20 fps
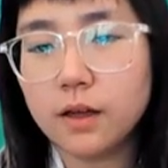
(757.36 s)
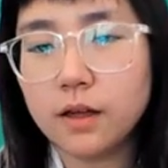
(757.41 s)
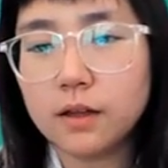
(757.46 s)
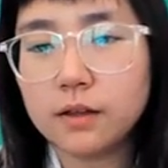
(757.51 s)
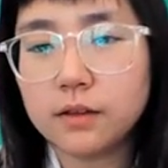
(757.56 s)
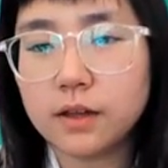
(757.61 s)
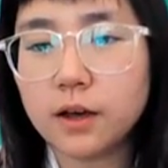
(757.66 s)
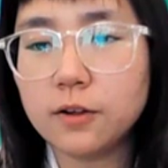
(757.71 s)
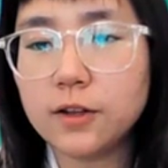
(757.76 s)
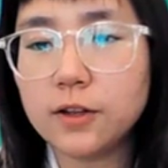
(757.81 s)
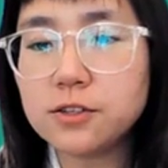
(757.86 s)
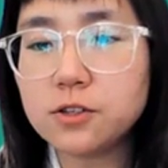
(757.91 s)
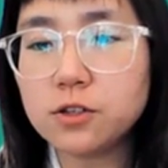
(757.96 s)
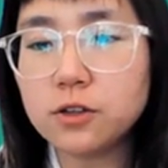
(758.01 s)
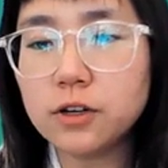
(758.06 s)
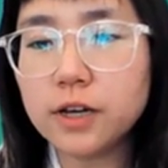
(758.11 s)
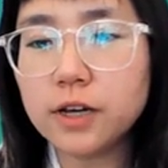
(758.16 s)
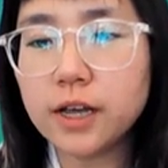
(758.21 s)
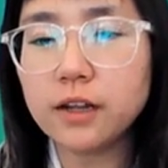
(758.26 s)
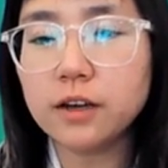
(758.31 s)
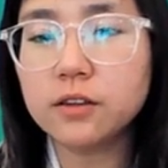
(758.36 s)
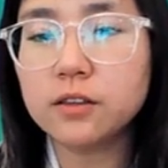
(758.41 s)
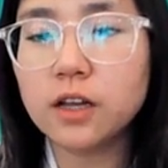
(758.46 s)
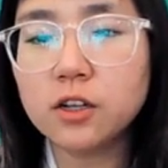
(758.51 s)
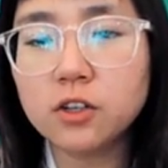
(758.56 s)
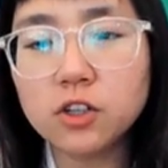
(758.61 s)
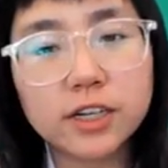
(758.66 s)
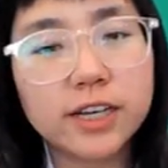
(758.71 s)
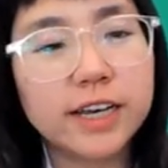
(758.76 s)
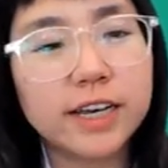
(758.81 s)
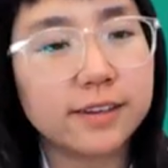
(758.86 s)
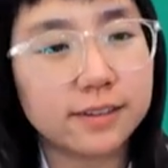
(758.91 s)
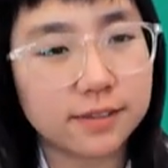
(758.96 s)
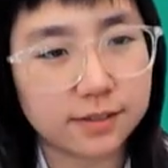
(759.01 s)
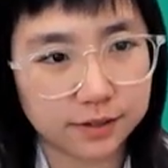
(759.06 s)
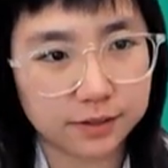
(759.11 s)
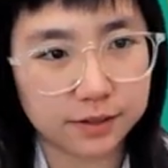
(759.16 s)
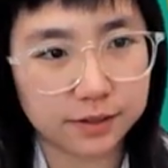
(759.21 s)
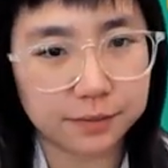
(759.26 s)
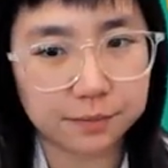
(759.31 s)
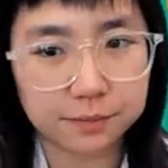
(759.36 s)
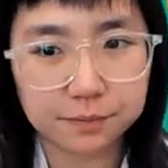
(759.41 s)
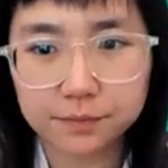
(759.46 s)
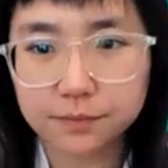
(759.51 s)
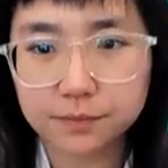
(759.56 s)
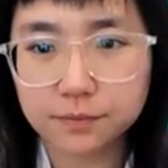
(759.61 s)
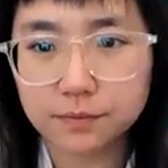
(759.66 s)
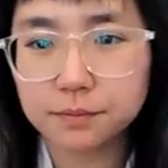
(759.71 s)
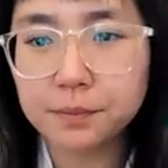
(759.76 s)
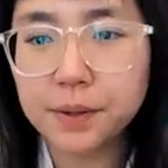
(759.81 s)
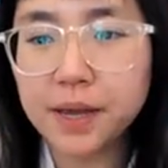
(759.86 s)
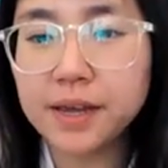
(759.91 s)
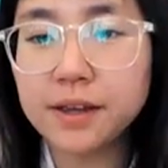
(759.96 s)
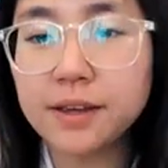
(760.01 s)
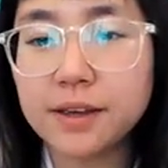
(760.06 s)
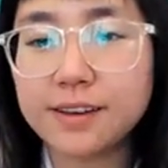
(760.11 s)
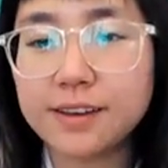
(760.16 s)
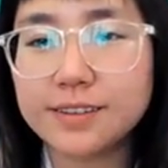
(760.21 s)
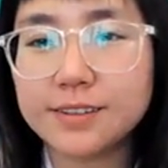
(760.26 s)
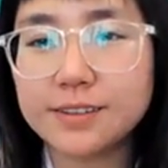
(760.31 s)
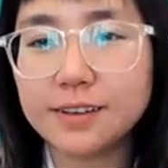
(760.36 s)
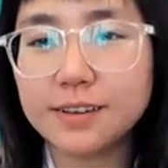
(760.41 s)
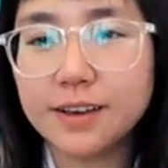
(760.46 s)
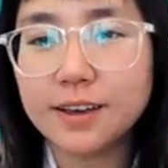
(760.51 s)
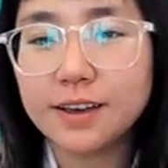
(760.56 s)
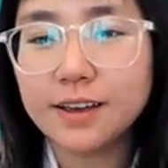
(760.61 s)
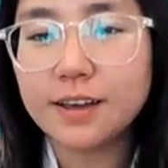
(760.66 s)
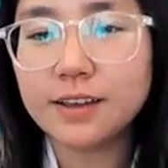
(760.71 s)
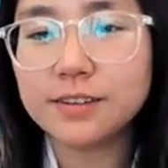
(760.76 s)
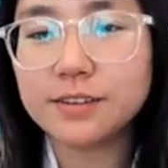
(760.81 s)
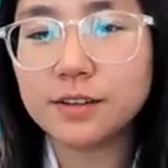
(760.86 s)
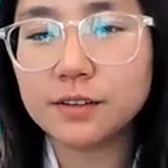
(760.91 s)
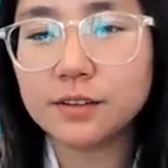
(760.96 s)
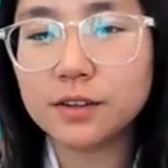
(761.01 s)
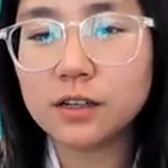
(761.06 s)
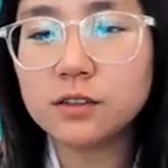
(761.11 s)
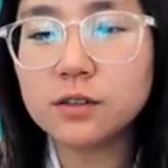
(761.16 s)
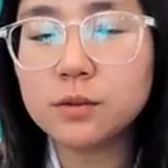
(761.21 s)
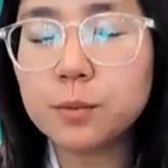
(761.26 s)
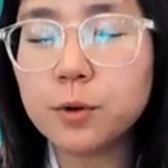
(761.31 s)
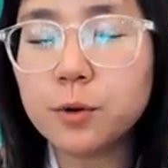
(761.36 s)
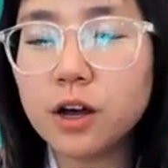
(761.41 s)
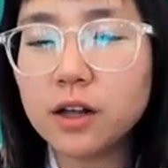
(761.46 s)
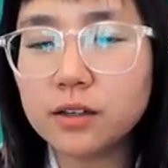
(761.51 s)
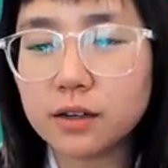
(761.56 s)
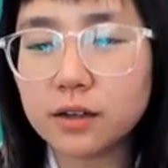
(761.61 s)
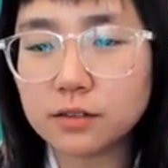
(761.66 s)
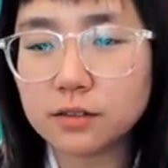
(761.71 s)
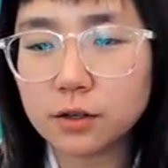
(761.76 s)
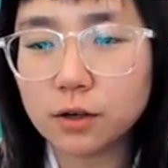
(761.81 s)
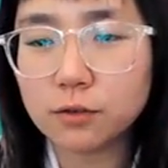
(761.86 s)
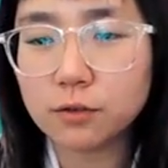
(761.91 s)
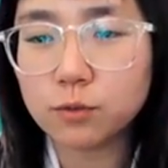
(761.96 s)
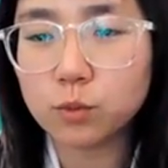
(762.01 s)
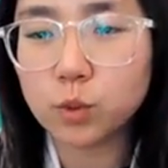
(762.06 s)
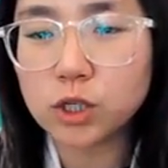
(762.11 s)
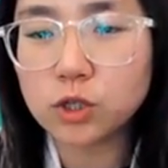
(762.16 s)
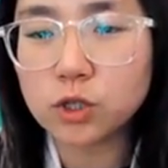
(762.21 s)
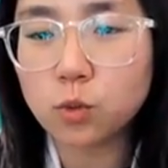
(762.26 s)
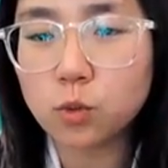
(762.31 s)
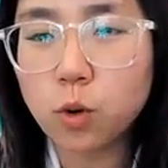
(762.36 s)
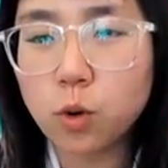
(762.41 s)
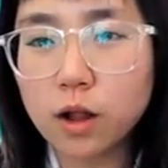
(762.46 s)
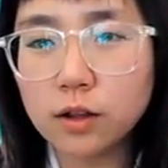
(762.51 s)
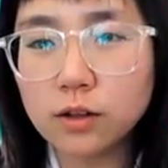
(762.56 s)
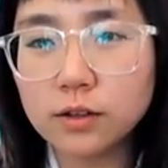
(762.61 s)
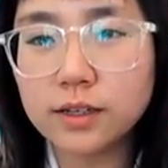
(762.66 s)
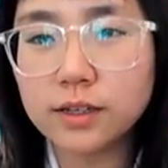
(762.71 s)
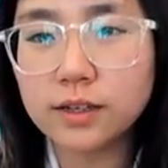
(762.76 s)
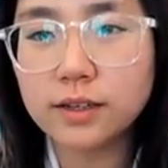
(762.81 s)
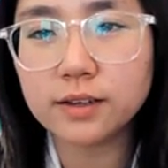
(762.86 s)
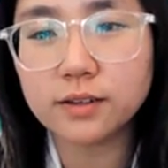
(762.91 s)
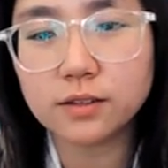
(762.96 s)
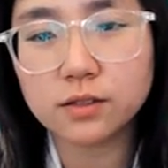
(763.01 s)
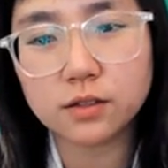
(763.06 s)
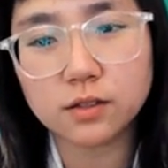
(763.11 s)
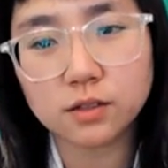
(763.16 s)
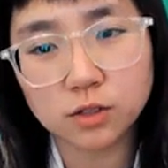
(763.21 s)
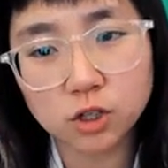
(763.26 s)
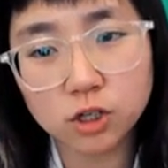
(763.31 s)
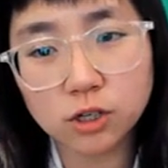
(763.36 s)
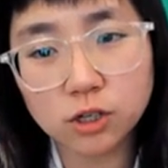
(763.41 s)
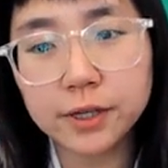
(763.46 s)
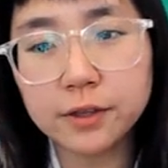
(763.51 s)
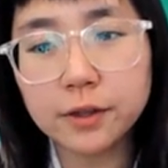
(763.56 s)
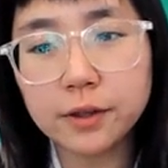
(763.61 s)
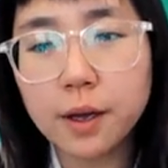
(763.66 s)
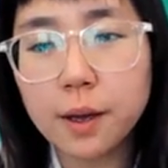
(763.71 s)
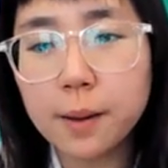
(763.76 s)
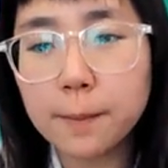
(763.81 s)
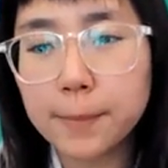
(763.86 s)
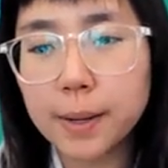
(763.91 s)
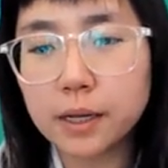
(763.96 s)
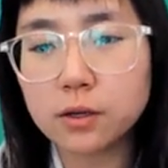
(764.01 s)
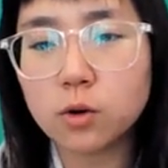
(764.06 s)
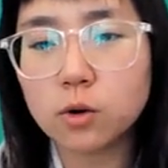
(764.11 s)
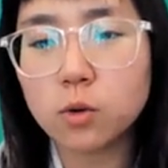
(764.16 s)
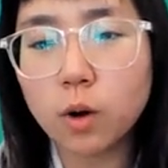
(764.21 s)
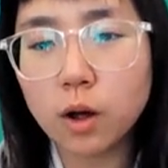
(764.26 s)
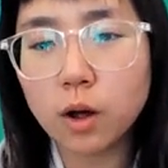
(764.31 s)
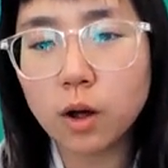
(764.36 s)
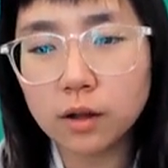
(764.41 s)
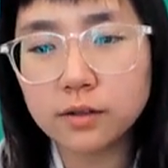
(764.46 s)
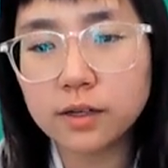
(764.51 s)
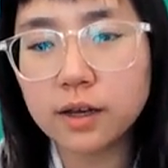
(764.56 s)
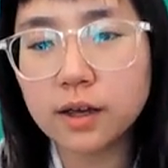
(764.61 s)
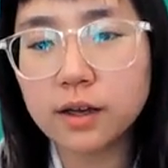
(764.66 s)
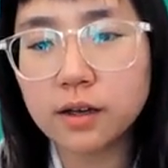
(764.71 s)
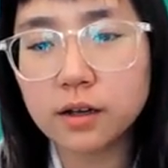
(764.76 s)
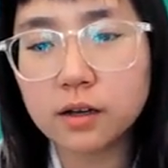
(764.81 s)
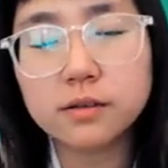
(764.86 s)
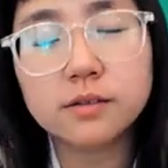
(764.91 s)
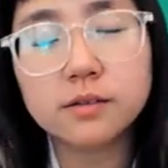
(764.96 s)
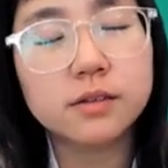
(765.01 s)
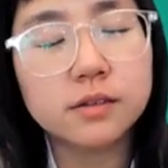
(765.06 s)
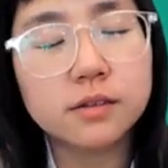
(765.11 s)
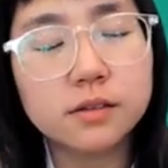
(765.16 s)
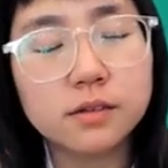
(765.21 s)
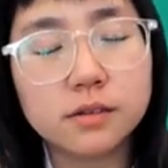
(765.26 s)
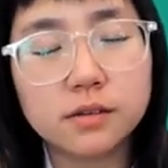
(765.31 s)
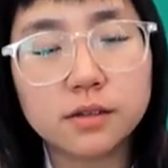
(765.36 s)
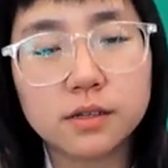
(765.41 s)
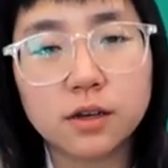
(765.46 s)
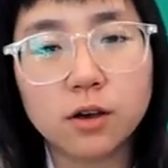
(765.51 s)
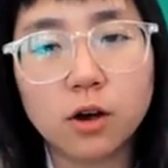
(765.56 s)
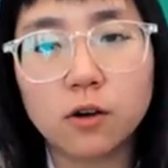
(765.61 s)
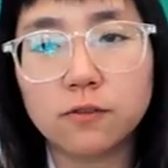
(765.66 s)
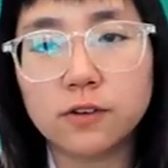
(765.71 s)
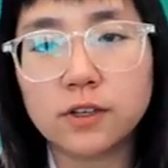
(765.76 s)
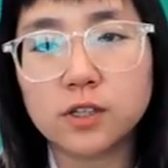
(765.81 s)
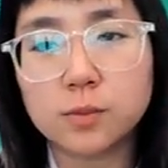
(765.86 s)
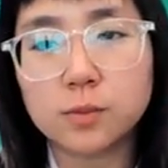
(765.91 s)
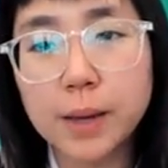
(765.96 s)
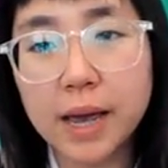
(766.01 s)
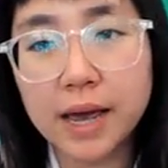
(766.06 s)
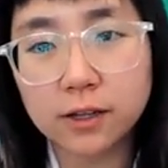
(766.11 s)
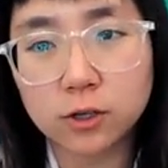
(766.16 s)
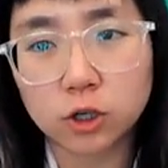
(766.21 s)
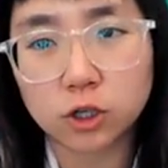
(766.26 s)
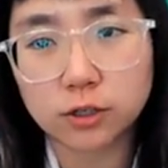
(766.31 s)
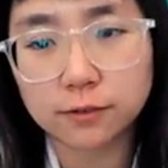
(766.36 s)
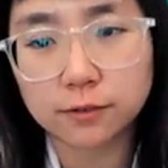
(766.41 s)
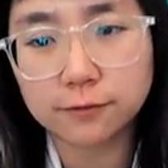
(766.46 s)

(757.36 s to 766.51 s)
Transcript: Now let's look at another case study. Pancakes is another product of which quality is determined by the quality and consistency of its batter.